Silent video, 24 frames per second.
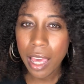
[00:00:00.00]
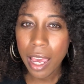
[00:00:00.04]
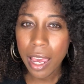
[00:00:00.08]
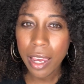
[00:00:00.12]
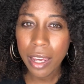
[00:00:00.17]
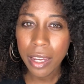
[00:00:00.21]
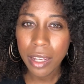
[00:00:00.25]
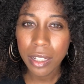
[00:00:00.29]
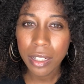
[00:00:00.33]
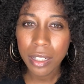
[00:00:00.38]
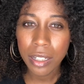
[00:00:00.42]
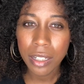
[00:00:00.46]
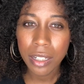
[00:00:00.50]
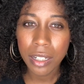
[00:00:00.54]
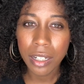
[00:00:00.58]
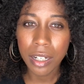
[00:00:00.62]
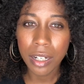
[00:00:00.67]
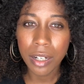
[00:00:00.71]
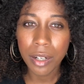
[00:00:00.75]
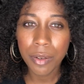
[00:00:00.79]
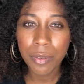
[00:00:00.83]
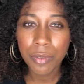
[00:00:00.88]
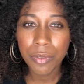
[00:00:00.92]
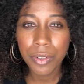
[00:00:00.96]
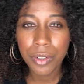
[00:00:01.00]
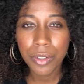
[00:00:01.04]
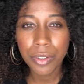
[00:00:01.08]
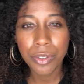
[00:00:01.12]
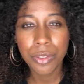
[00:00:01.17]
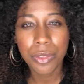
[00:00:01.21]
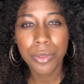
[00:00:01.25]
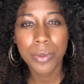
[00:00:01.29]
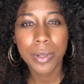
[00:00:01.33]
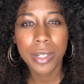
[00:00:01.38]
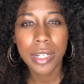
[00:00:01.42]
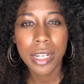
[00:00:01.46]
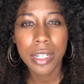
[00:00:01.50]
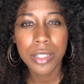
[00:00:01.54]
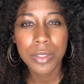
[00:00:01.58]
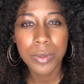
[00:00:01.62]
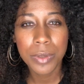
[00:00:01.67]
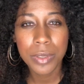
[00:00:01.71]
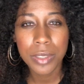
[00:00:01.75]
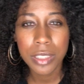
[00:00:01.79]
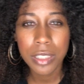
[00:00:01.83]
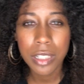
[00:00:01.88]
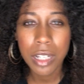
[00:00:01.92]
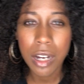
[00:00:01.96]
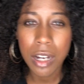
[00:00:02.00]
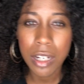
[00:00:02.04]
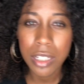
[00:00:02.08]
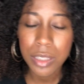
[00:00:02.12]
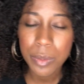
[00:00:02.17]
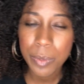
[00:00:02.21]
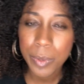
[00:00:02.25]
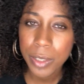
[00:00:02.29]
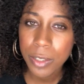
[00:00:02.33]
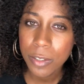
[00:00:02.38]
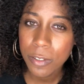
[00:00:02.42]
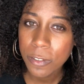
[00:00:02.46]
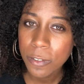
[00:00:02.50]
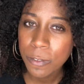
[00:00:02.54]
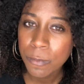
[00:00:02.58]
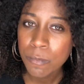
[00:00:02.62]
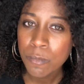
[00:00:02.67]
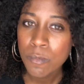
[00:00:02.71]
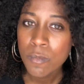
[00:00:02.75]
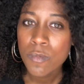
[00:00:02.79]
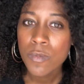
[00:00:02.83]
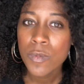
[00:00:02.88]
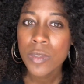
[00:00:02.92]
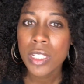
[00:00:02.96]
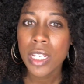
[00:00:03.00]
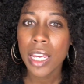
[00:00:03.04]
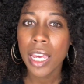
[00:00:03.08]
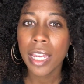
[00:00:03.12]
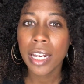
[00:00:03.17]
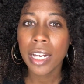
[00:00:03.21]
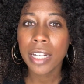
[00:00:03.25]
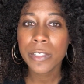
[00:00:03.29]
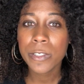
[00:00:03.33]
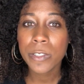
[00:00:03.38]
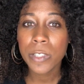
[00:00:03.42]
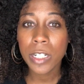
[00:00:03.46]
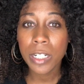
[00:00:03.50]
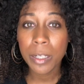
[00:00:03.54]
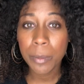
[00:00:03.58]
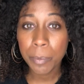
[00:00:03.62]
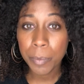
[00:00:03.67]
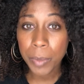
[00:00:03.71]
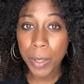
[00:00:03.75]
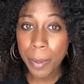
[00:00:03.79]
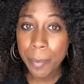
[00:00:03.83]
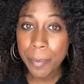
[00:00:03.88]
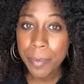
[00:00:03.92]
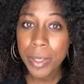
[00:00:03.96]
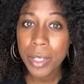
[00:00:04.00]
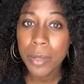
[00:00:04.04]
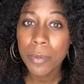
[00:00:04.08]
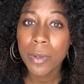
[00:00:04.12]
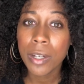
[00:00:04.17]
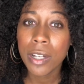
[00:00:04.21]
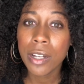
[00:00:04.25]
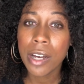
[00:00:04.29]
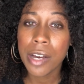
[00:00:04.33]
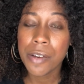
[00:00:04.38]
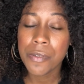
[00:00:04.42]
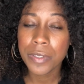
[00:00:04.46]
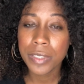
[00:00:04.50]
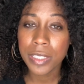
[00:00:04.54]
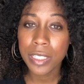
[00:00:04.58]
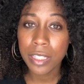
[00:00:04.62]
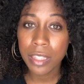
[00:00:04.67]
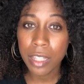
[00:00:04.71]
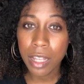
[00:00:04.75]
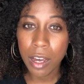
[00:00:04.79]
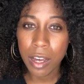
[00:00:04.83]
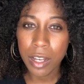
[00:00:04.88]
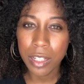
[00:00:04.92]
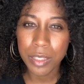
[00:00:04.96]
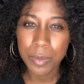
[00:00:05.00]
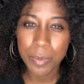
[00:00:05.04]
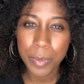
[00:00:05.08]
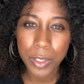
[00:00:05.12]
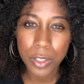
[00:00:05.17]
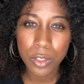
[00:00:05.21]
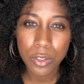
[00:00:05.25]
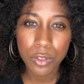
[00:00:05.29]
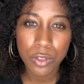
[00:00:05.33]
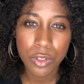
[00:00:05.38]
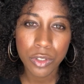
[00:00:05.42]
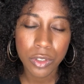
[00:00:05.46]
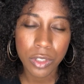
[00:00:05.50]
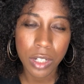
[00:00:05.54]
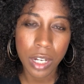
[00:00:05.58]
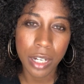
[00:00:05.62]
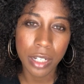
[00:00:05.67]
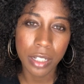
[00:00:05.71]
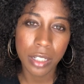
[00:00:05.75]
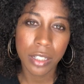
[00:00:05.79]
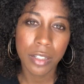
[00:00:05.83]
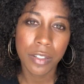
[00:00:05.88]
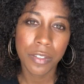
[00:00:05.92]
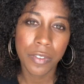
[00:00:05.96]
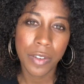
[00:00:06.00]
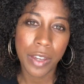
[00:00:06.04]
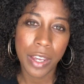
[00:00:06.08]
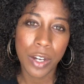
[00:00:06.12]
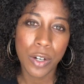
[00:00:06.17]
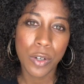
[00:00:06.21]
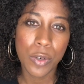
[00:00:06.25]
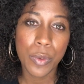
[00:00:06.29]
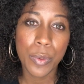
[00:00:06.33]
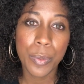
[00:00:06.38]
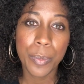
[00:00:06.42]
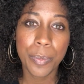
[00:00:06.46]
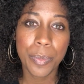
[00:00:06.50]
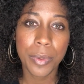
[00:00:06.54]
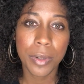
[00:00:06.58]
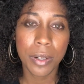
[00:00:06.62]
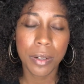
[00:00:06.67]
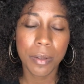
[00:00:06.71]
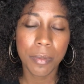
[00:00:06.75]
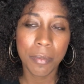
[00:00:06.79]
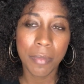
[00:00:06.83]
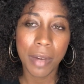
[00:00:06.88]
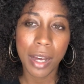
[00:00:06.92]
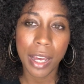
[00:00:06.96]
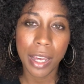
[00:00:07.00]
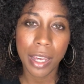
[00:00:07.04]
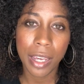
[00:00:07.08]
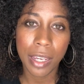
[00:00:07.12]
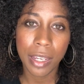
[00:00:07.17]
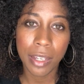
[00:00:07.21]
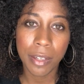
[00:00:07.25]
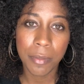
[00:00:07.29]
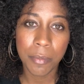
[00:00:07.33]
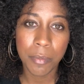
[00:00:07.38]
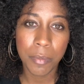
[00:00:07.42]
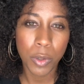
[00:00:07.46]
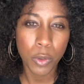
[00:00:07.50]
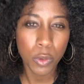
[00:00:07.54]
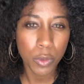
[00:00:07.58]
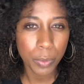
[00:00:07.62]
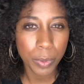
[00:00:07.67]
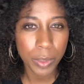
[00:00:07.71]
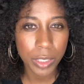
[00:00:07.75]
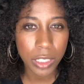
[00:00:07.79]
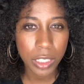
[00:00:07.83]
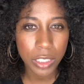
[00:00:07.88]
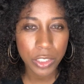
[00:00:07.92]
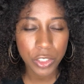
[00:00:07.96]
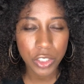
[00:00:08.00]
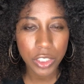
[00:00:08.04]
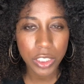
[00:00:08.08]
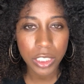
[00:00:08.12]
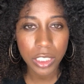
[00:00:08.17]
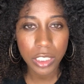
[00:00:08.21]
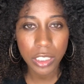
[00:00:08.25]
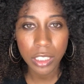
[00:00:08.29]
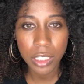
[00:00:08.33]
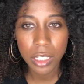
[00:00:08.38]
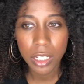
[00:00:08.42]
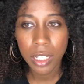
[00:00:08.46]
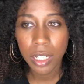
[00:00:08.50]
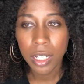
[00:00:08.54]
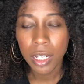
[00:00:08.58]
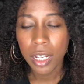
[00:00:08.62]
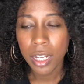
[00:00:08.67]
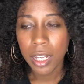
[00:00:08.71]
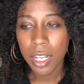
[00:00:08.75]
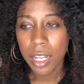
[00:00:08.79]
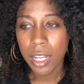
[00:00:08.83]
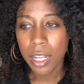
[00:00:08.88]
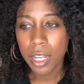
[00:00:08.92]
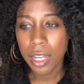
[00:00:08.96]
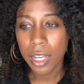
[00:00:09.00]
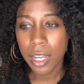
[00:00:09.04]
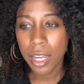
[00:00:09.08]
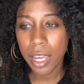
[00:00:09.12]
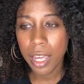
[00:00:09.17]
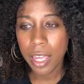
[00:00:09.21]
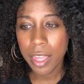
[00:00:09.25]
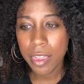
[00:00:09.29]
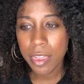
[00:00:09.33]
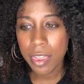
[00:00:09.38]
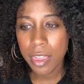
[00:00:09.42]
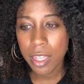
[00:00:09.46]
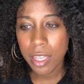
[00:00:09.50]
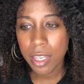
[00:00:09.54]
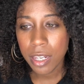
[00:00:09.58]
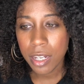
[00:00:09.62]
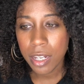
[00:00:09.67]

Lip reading: that for the 3 days we were in the hospital. And I started pumping while I was in the hospital to kind of help my milk production. And